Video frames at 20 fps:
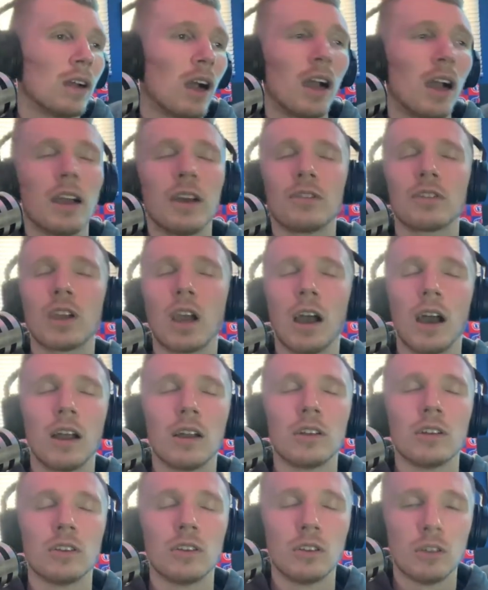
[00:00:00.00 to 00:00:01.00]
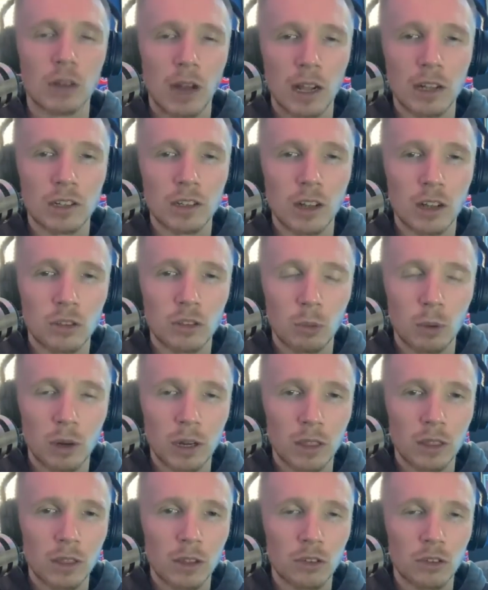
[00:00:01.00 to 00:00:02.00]
I have got United States
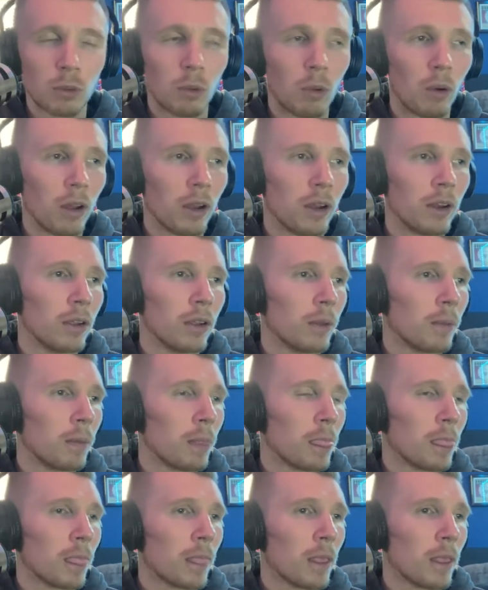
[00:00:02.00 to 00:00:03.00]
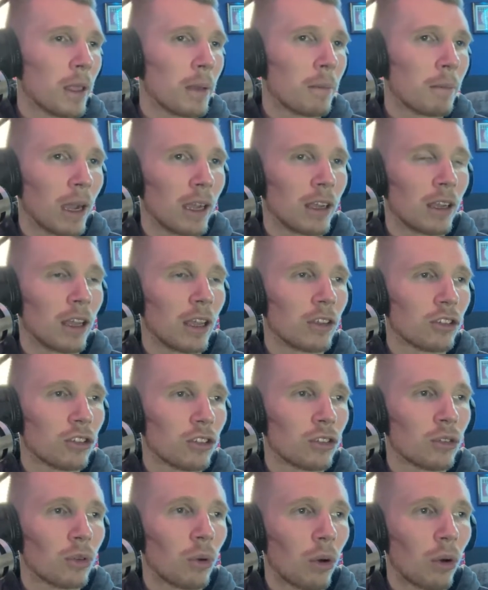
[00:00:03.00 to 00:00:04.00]
winning this one by a
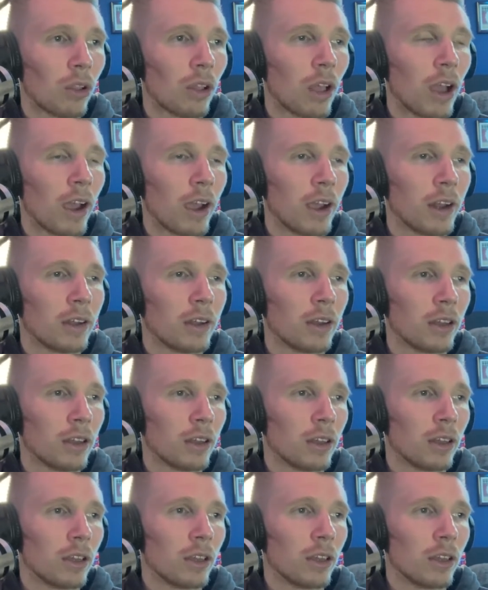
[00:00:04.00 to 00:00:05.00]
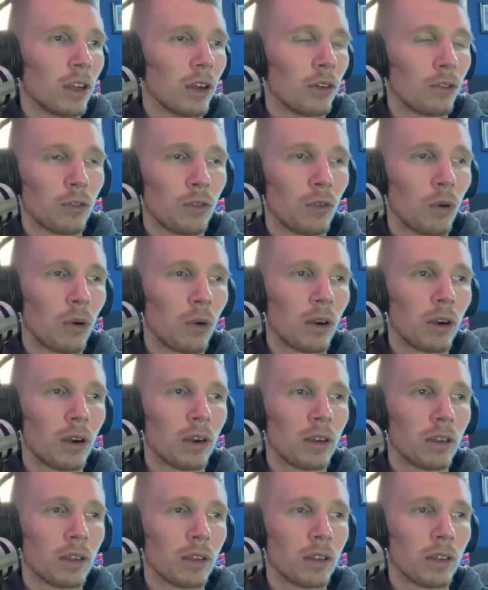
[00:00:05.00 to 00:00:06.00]
scoreline of
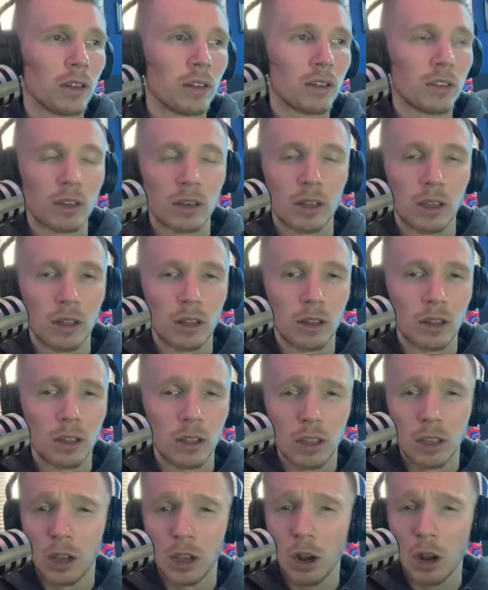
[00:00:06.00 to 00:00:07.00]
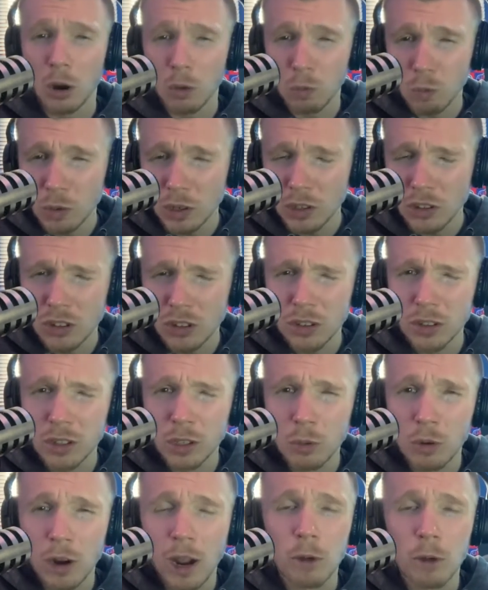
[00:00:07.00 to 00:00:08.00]
4-0.
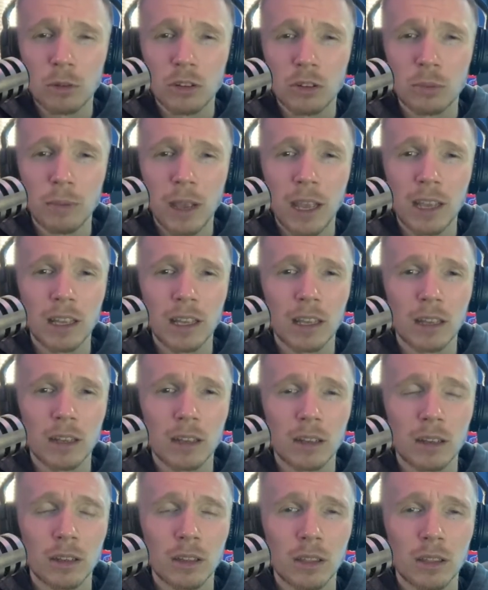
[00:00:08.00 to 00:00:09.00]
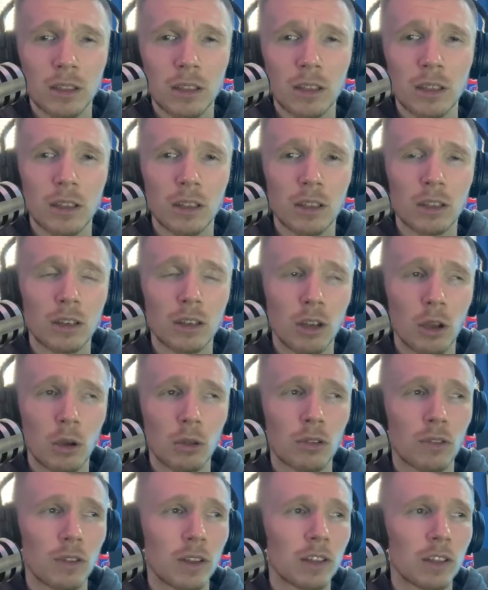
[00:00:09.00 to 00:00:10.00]
Originally, when I was making the
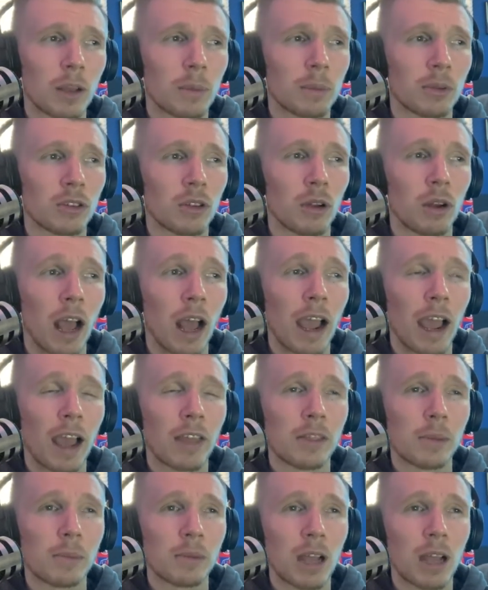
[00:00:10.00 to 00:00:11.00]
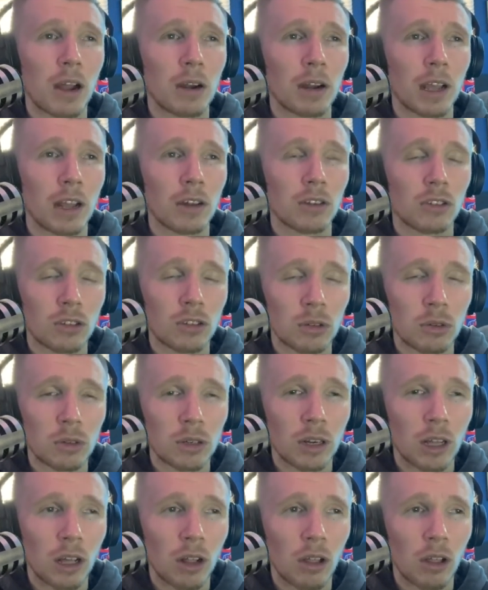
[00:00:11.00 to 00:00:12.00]
notes for this episode, I had them down at
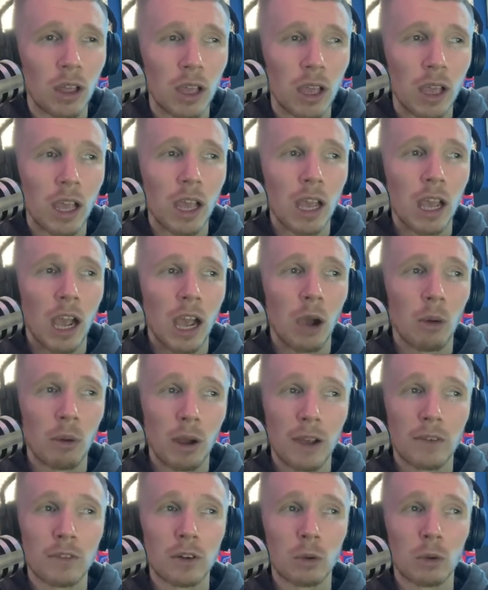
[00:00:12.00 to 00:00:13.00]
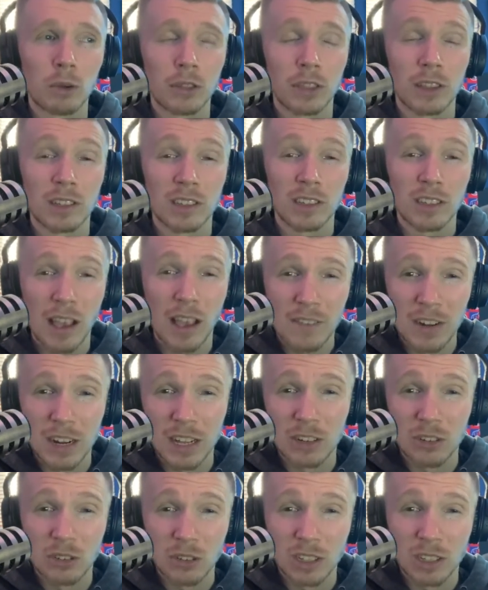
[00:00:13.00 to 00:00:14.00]
2-0. However, with the 7
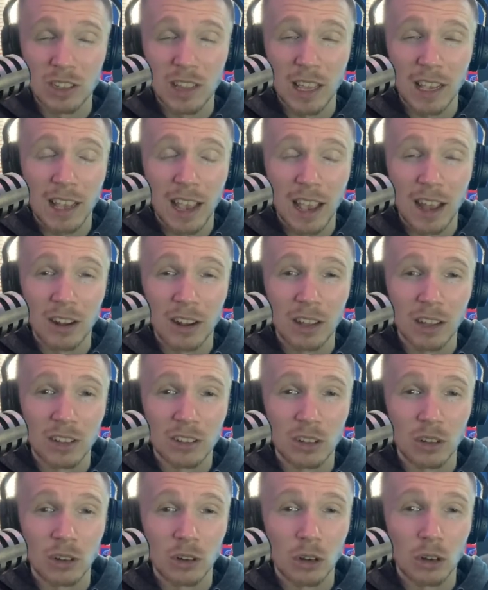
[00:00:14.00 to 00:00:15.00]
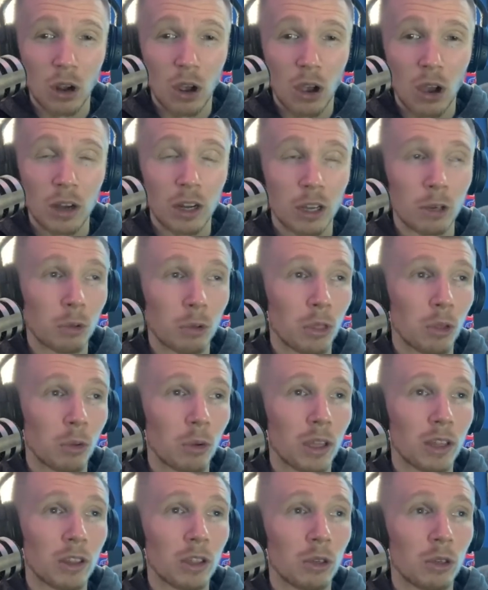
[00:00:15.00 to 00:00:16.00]
injuries that Canada has undergone and with the
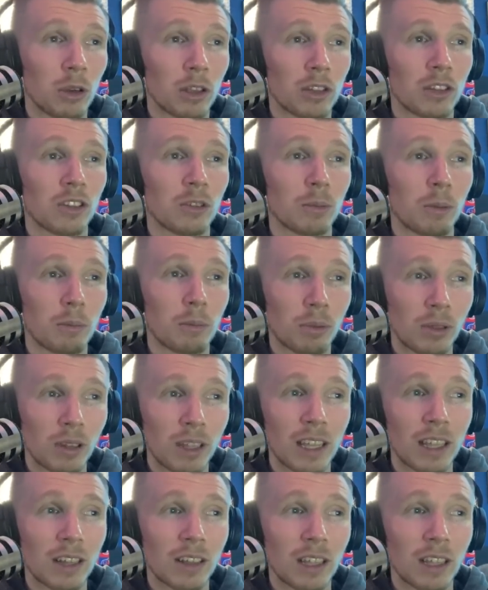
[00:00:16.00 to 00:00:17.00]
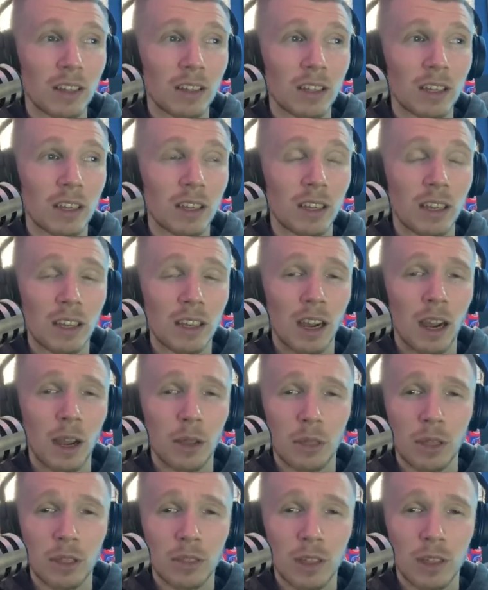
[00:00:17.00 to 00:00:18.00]
way the U.S. has been playing lately, I
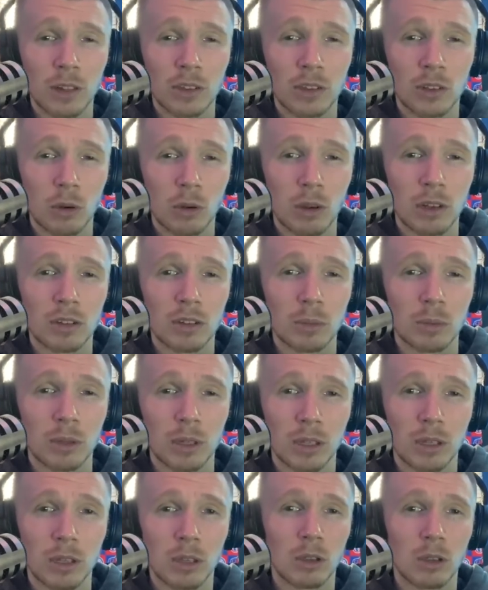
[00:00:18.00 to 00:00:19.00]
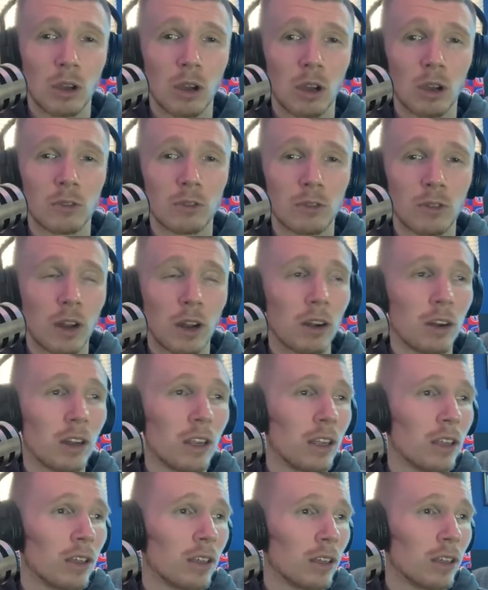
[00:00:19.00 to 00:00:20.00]
think that's going to be a
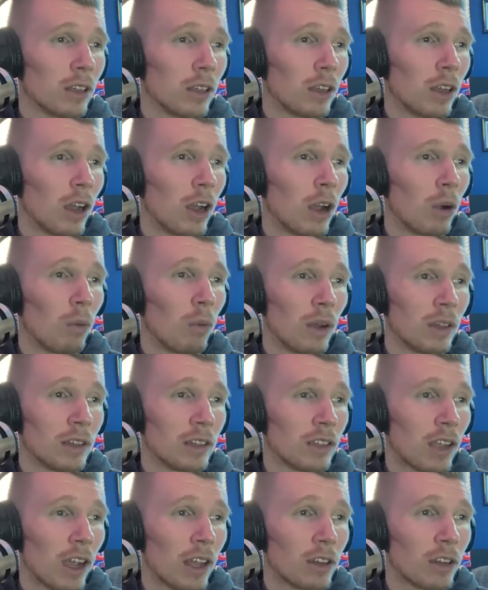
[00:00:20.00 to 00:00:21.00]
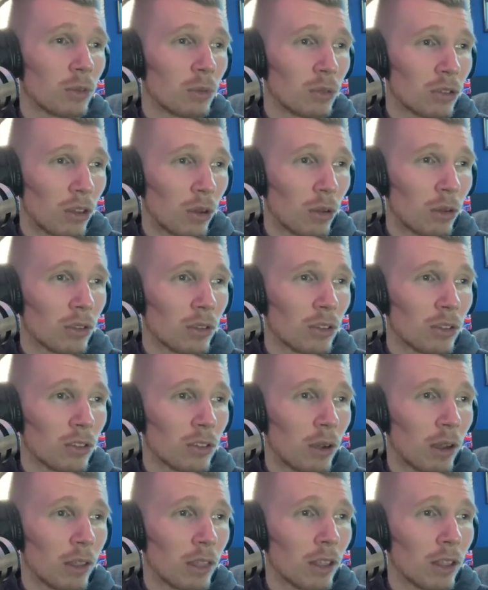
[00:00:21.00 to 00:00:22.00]
very one-sided result.
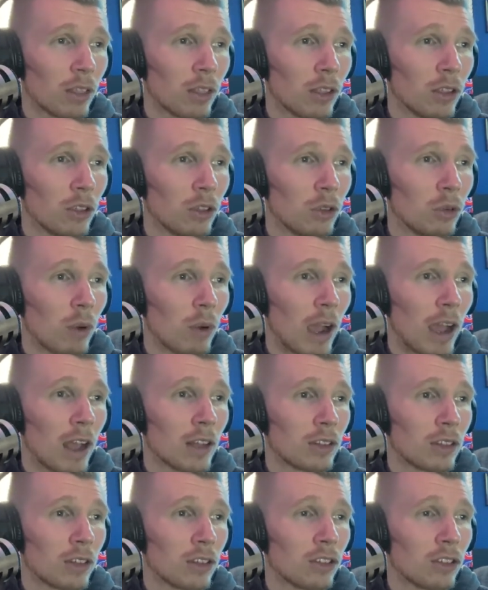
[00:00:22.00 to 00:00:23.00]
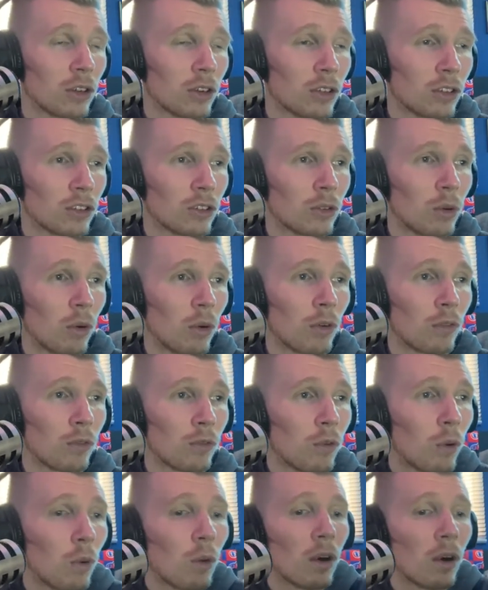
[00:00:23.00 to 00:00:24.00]
So I think the U.S. is going to score
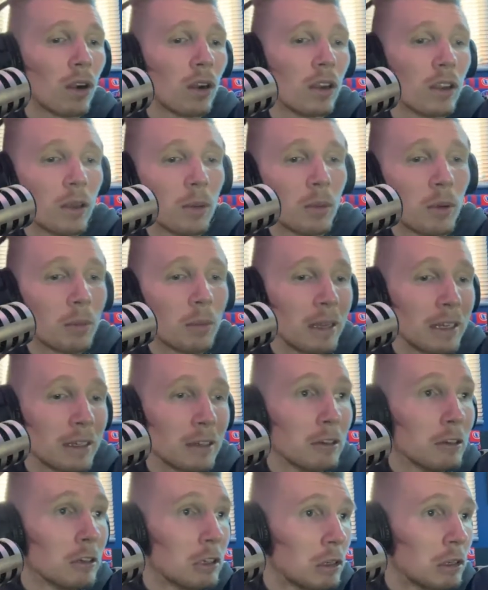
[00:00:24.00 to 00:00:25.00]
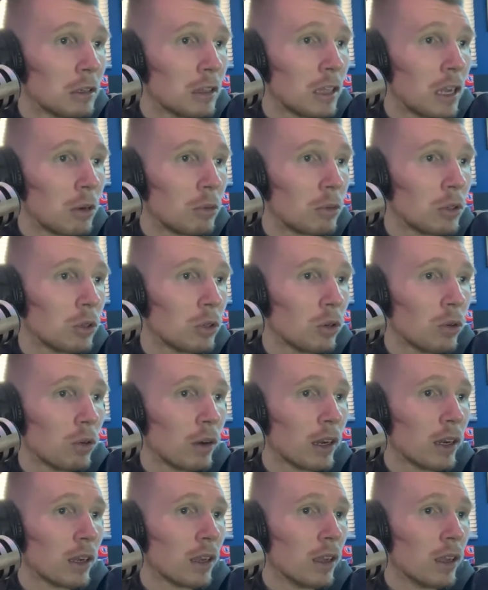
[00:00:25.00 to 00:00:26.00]
4. I'm going to make a note of that real
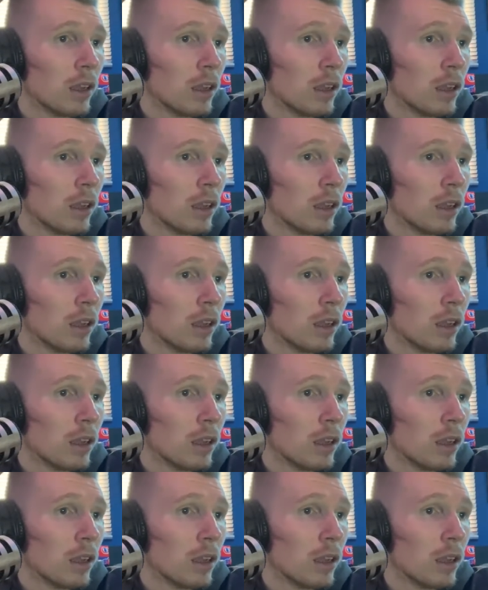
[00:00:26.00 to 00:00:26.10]
quick.